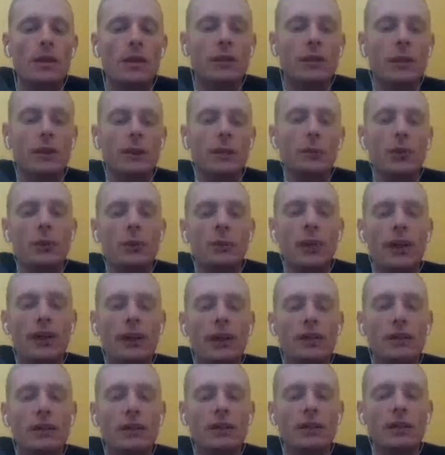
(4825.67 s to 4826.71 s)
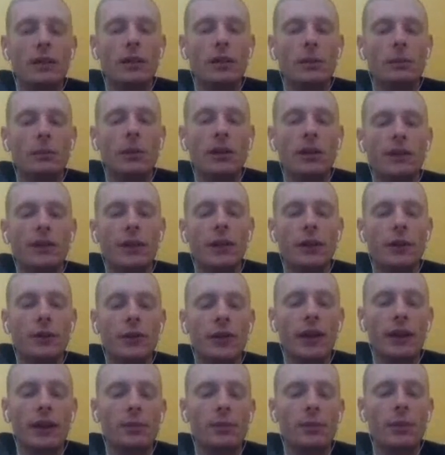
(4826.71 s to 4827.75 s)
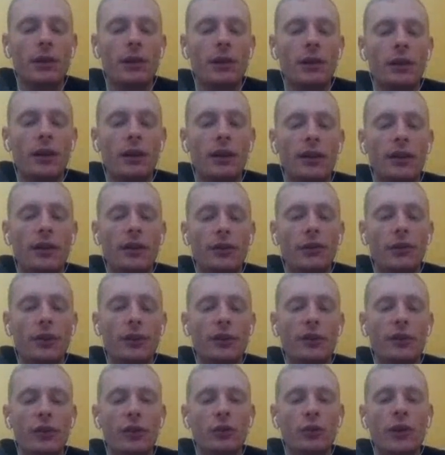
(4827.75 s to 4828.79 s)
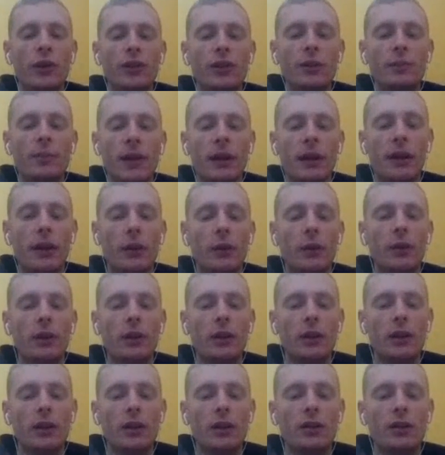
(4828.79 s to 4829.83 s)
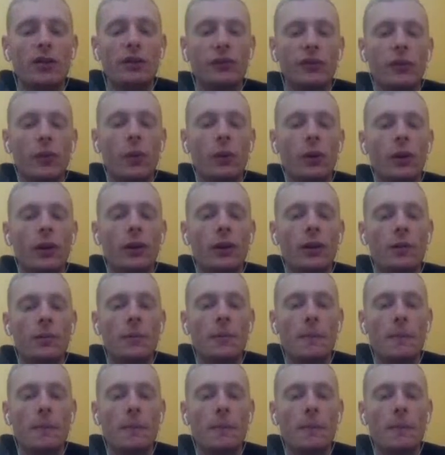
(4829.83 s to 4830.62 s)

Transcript: The 100 point pants um, give 100 HP and they also give 20 POW for